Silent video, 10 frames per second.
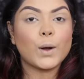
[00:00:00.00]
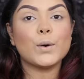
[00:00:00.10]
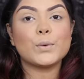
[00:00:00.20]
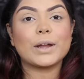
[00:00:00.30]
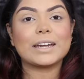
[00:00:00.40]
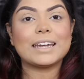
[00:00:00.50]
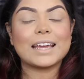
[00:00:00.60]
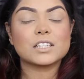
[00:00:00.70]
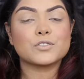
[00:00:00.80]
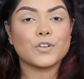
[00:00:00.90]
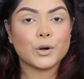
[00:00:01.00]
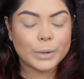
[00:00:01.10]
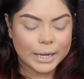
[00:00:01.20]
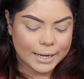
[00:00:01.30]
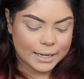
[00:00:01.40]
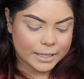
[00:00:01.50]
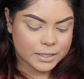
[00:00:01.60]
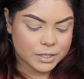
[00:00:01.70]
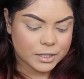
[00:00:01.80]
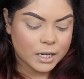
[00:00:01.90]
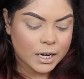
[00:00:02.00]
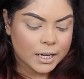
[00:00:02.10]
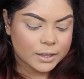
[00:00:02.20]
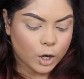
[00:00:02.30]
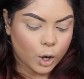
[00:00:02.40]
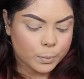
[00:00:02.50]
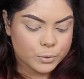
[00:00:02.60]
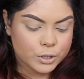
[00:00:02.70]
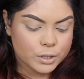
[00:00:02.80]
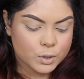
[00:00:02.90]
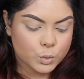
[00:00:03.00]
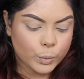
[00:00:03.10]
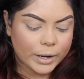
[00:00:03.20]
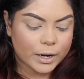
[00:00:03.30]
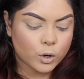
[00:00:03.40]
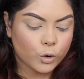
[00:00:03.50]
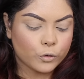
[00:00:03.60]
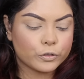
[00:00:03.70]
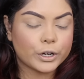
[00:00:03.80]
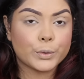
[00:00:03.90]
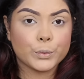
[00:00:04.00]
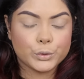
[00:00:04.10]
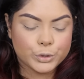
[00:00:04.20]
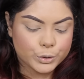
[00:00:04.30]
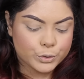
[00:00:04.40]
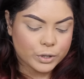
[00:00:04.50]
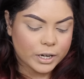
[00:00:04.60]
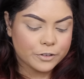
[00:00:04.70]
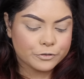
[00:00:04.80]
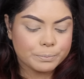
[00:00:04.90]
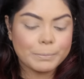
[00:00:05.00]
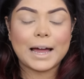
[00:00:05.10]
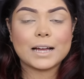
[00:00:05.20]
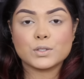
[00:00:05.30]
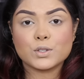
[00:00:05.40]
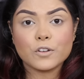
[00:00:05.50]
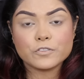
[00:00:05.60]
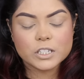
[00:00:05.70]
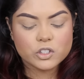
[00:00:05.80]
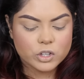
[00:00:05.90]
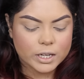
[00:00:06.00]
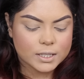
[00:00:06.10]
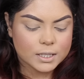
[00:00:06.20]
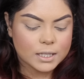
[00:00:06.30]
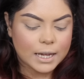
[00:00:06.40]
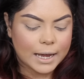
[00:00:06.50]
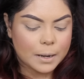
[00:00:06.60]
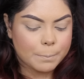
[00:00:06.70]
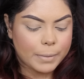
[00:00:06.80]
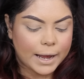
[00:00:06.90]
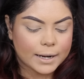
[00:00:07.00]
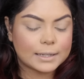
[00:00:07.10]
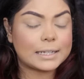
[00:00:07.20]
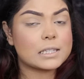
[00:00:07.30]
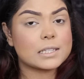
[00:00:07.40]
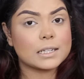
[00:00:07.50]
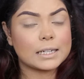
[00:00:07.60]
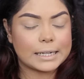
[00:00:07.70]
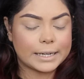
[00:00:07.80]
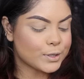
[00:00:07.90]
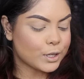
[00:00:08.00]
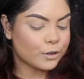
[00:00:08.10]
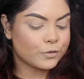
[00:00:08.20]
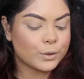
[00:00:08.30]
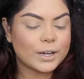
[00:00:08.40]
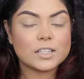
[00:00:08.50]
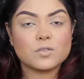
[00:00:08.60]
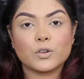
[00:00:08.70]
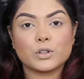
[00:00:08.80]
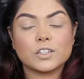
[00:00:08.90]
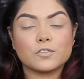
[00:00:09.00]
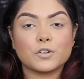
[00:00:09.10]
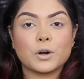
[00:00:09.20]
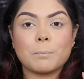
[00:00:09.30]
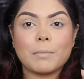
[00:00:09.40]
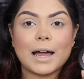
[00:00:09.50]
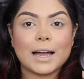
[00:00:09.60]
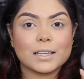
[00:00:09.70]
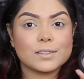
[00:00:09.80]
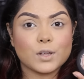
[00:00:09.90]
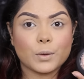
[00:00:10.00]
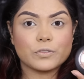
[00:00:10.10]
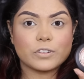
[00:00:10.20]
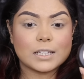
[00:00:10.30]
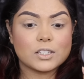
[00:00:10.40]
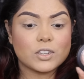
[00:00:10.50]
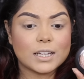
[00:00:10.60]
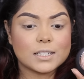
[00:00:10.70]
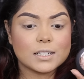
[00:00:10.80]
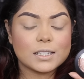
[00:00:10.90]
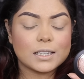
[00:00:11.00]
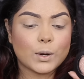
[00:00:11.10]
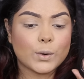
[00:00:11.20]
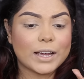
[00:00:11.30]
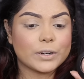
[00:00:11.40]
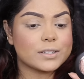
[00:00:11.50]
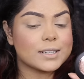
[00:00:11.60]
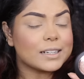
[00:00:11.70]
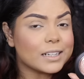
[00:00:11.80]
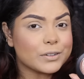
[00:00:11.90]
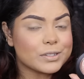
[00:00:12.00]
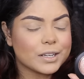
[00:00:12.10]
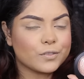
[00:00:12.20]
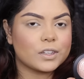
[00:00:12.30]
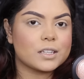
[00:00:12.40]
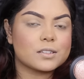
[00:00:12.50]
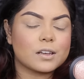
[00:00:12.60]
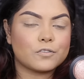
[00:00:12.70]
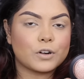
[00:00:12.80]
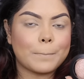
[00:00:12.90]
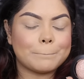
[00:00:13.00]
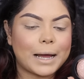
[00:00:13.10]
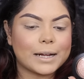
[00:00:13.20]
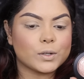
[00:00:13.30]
Alright, next for my highlighter, the options were Ofra Rodeo Drive, MAC Soft and Gentle, and PAC Glitz and Glare. So a lot of you guys voted for MAC Soft and Gentle. Now I recently received this from MAC